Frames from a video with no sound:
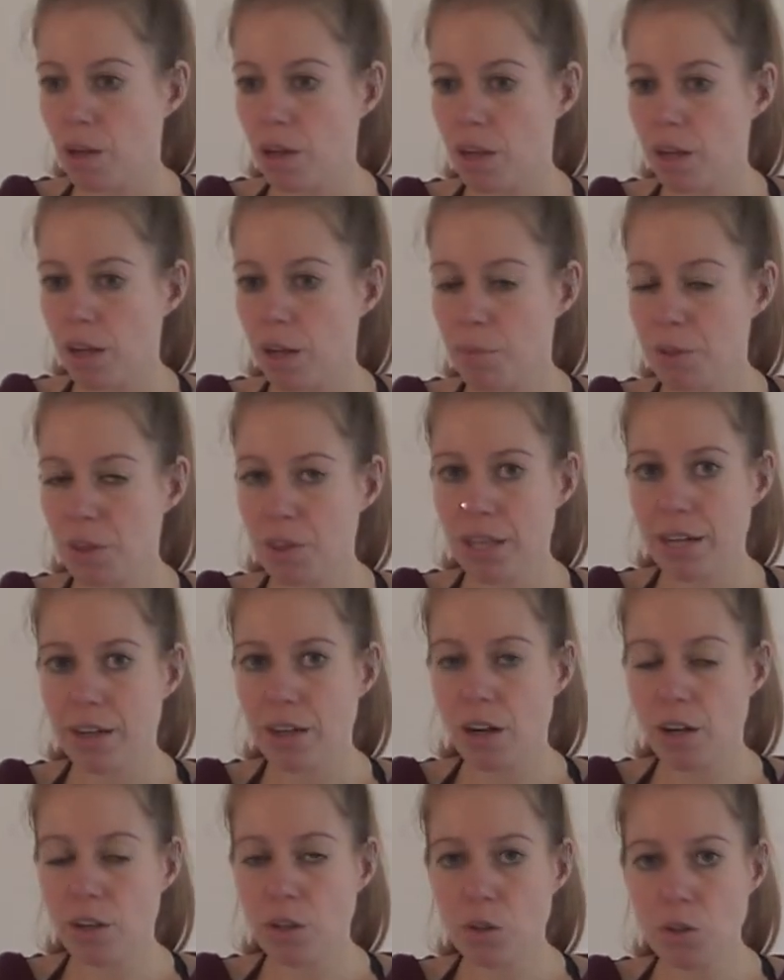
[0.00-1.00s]
But
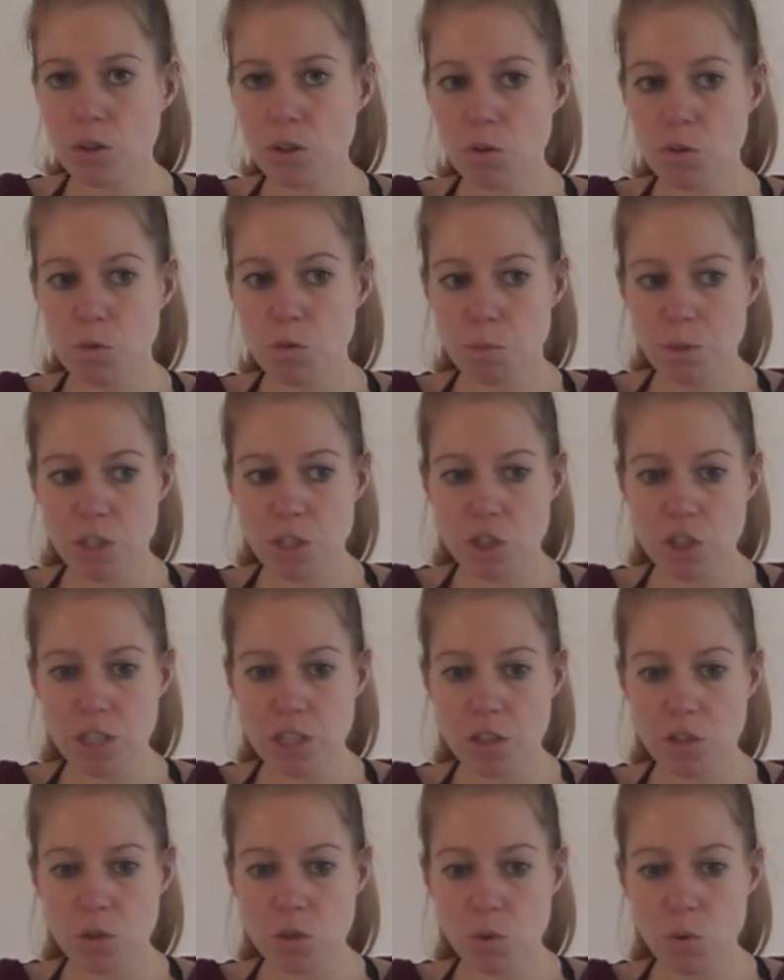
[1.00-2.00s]
there are also
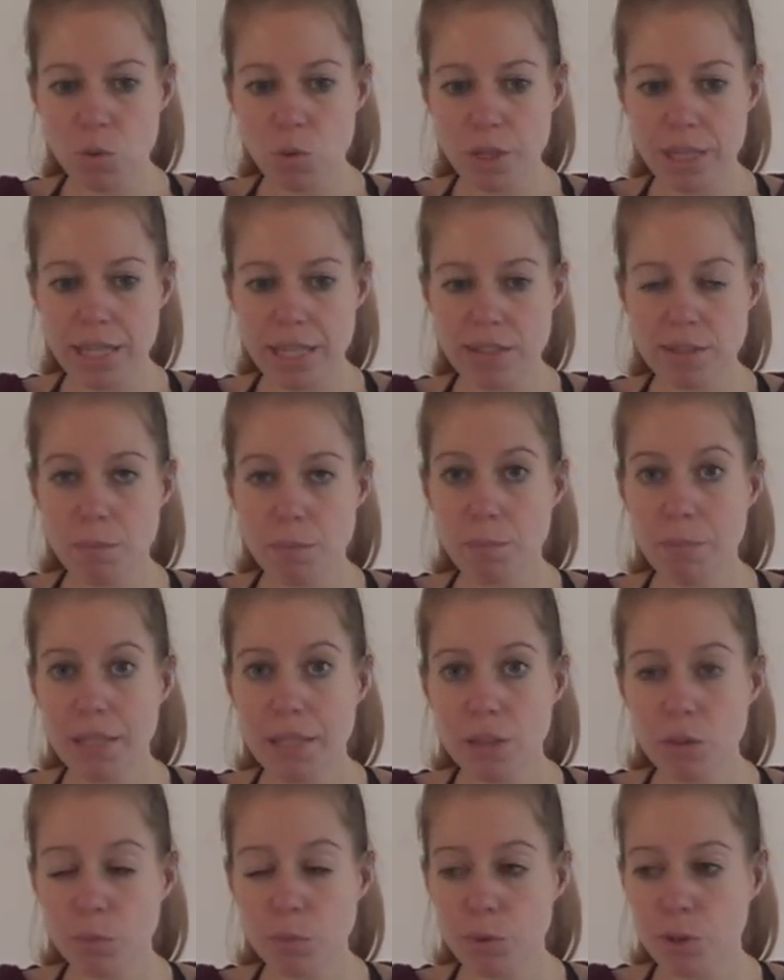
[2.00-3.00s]
species who eat
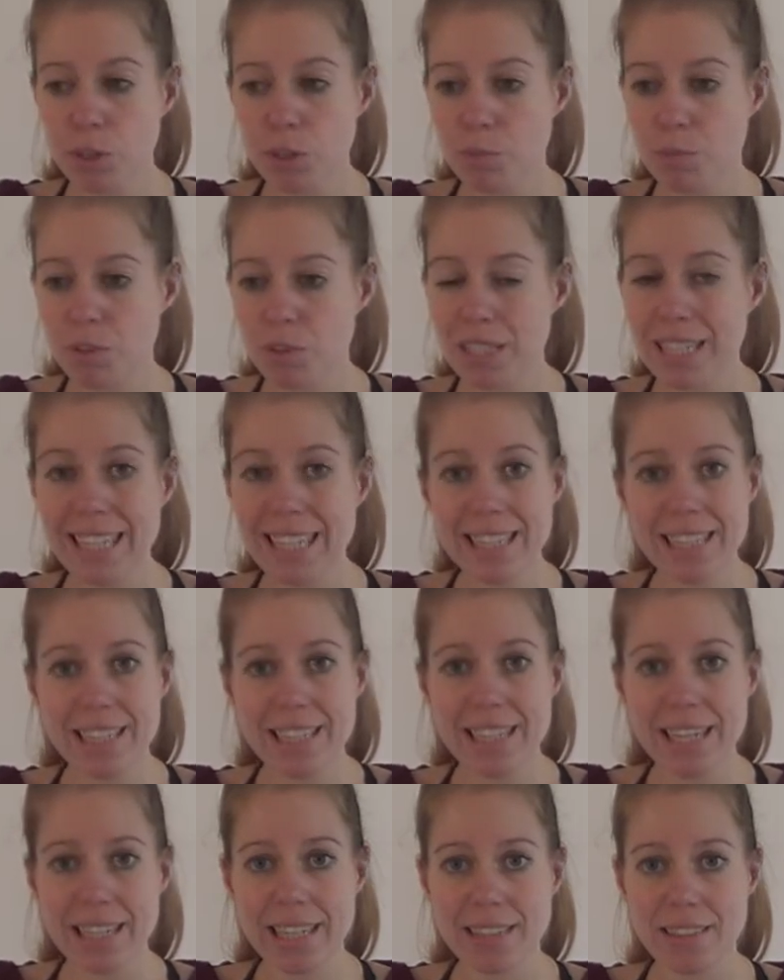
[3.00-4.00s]
mealworms,
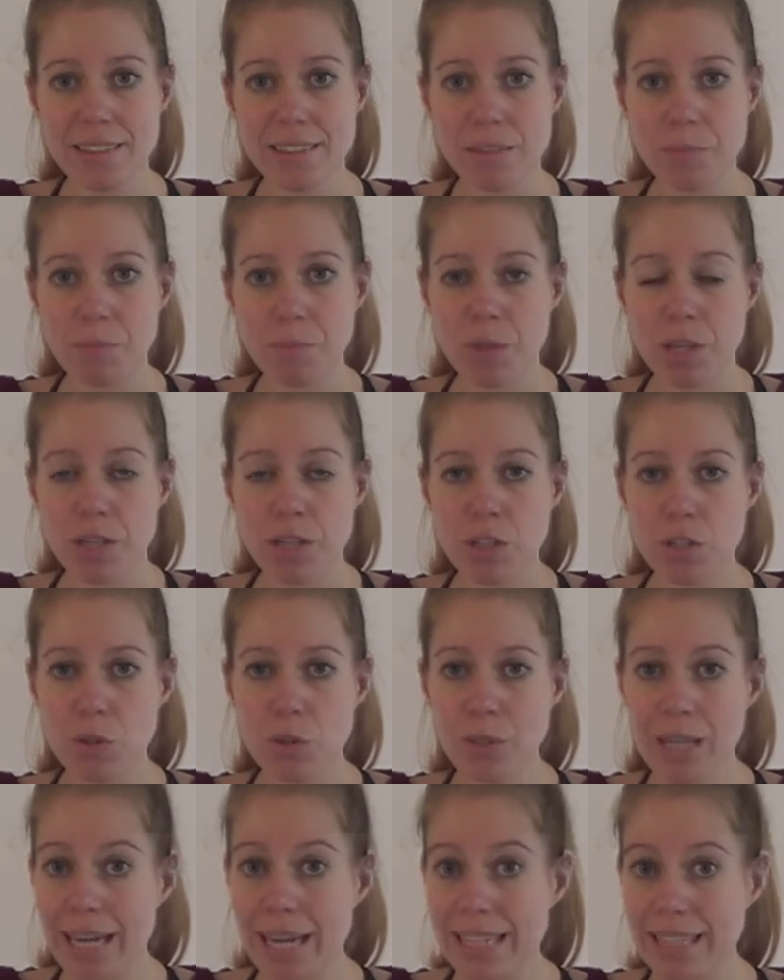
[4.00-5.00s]
insects. So
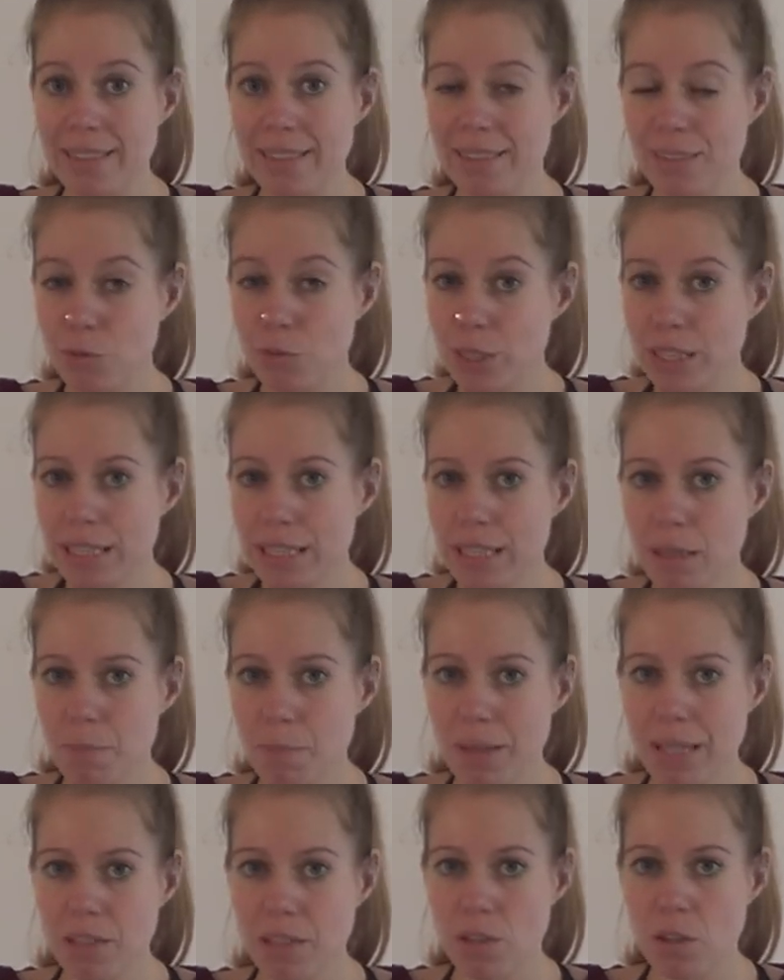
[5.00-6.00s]
yeah, it really
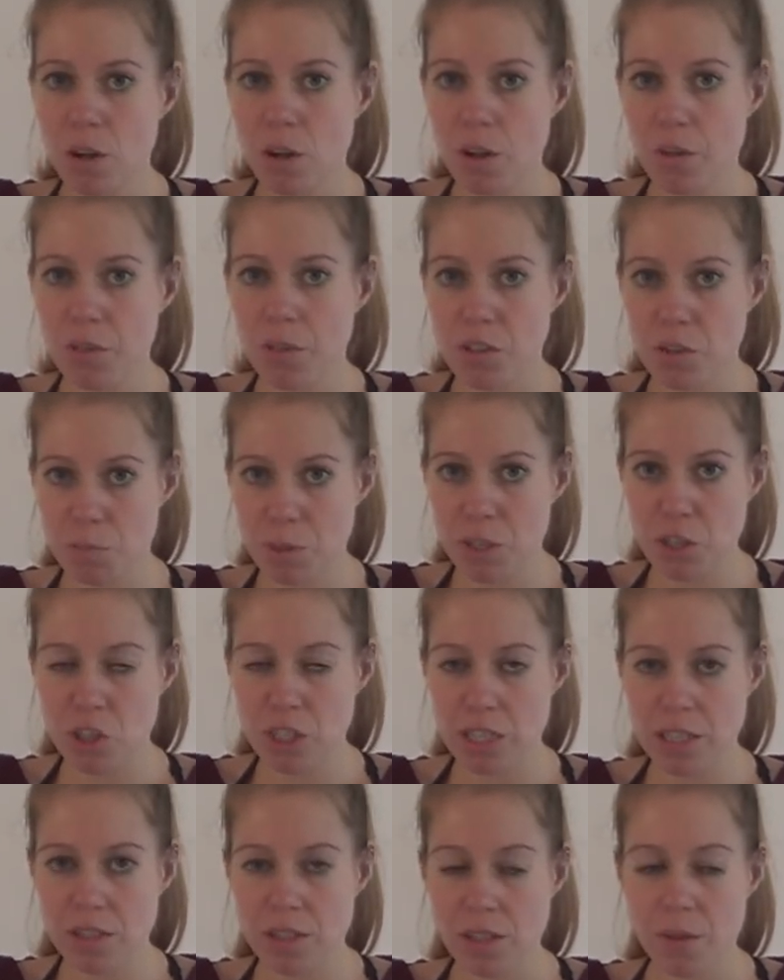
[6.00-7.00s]
depends on the
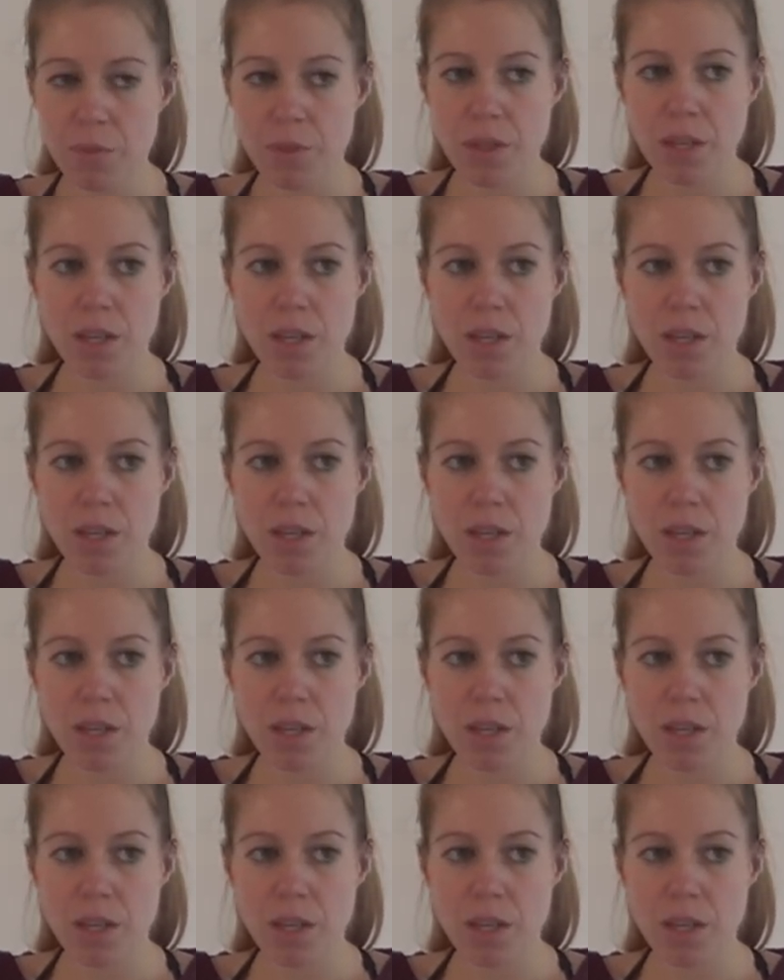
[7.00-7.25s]
species.